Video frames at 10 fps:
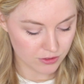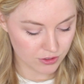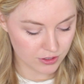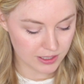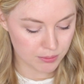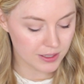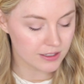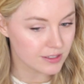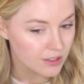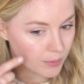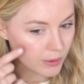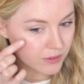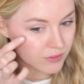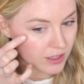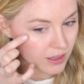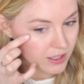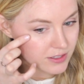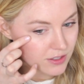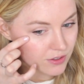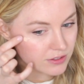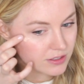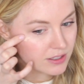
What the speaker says: totally build it up, I feel like. So